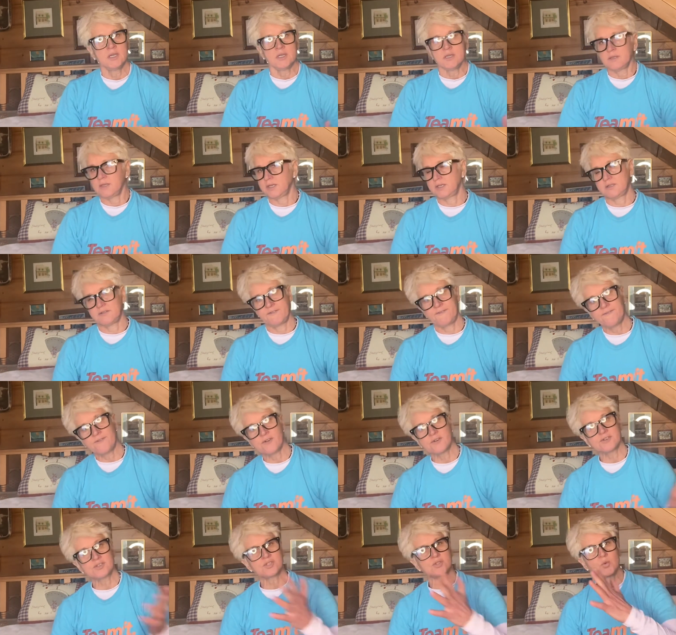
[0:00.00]
like the
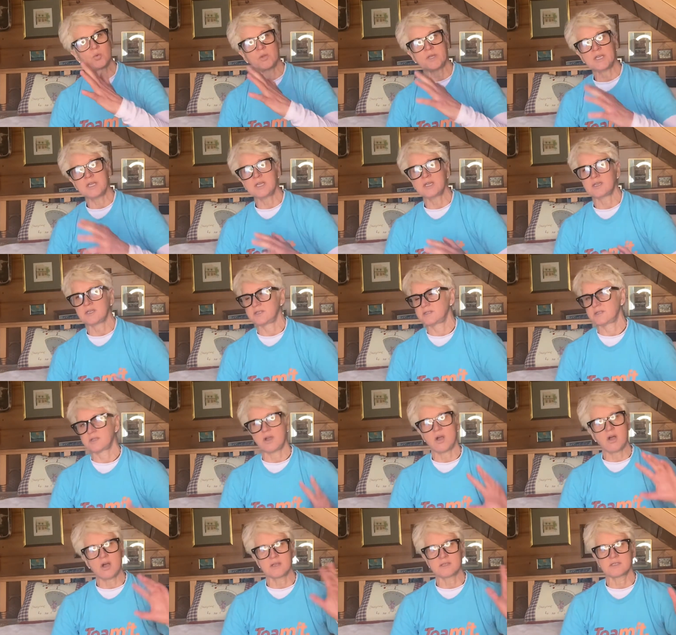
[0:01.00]
first week is
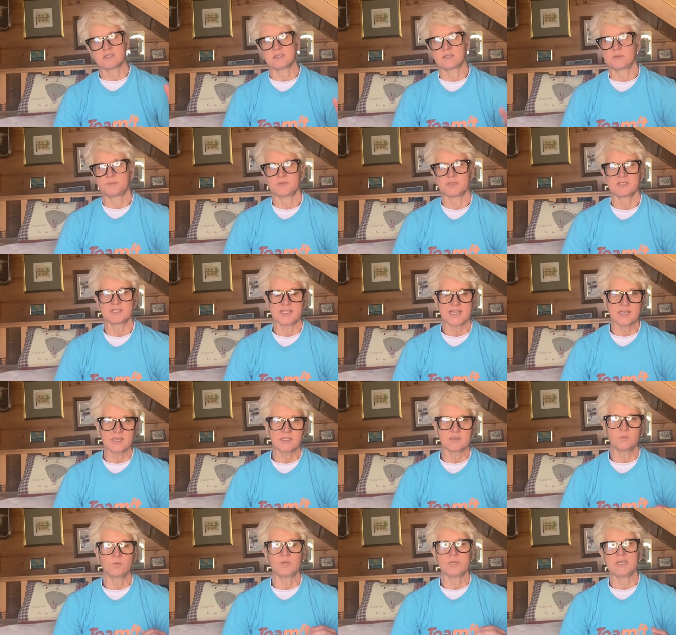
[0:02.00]
awesome. The
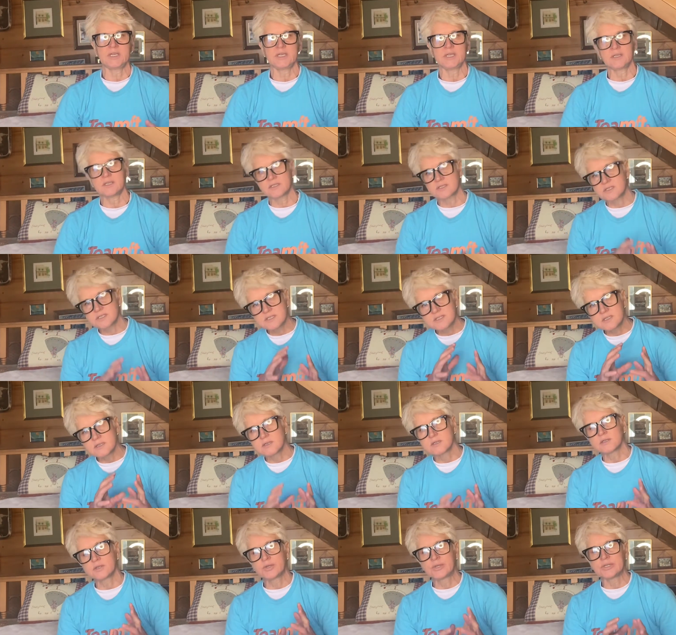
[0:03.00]
second week, it's
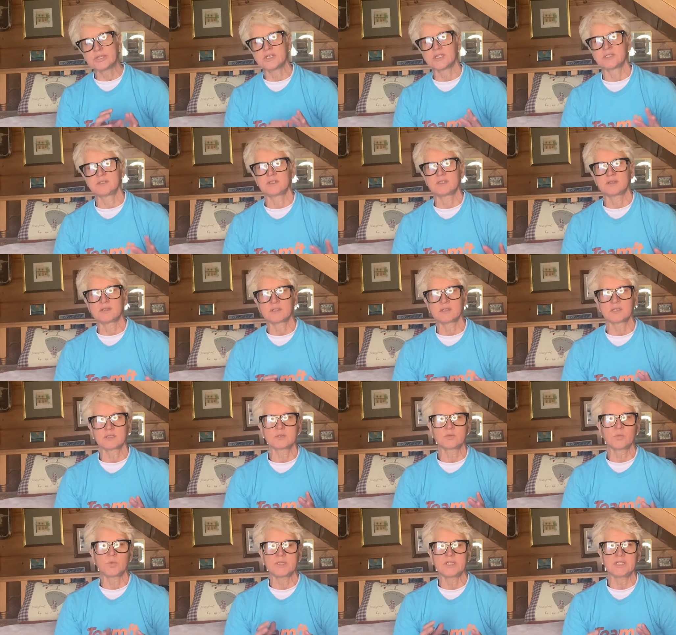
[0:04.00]
still good. The
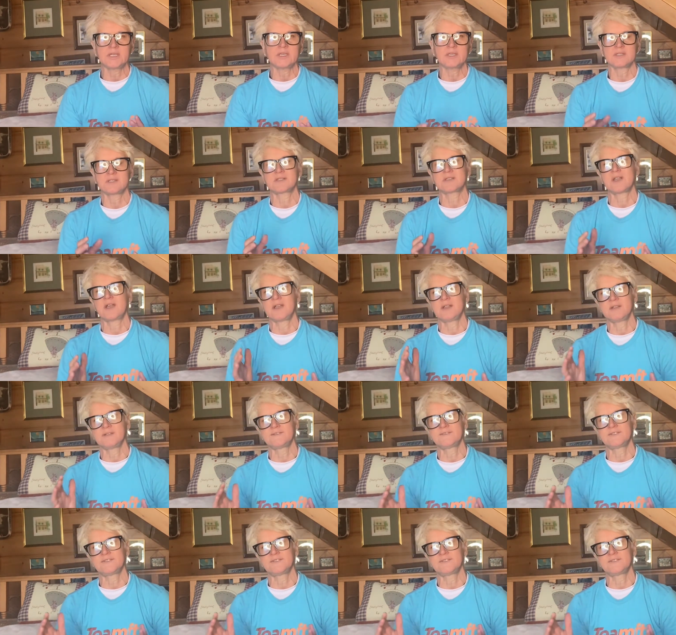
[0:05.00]
third week, it's kind of